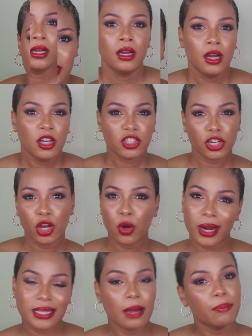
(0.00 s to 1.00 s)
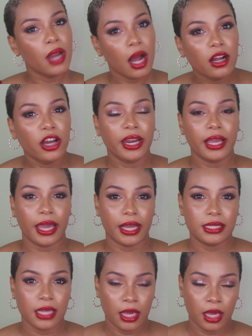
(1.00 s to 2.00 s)
it. So now that I'm not gonna
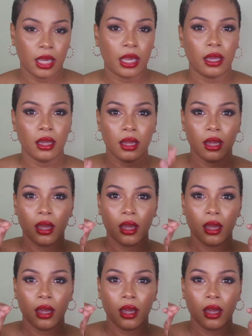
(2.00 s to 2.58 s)
get a